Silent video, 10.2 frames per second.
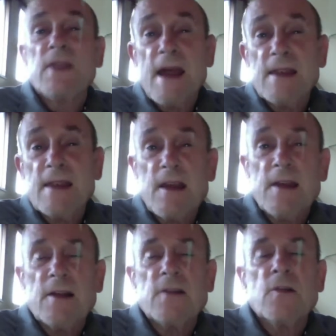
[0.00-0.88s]
that
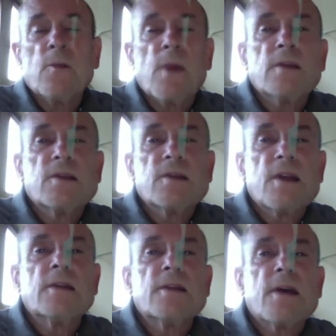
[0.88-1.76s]
data to make
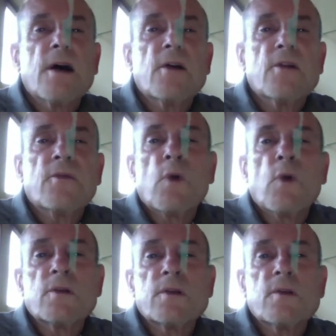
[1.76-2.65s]
sense out of
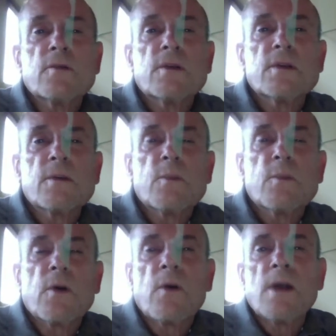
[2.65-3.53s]
where students are
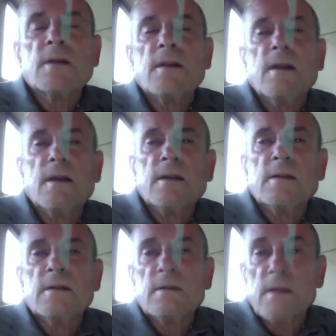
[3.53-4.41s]
progressing
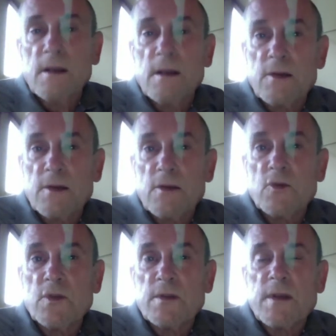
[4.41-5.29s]
in
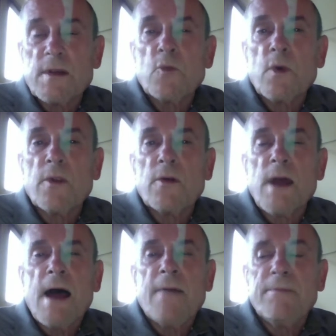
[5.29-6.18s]
institutions and where they're
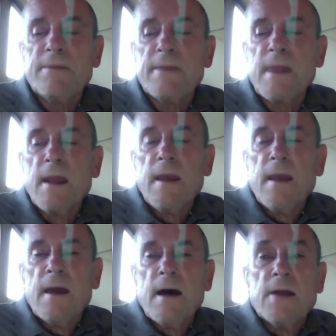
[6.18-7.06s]
not.
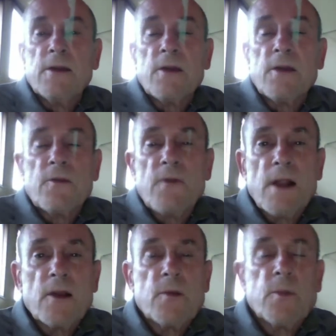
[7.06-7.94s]
Another
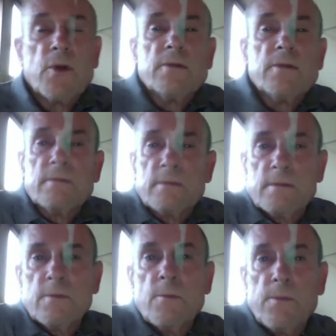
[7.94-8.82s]
valuable
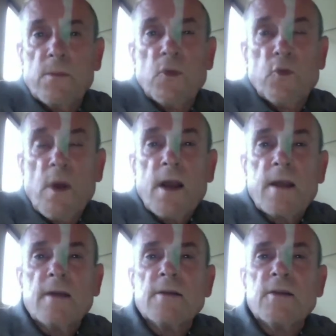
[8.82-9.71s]

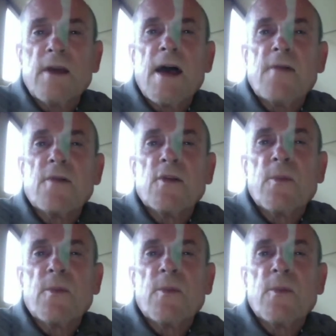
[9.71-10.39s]
trick to have in your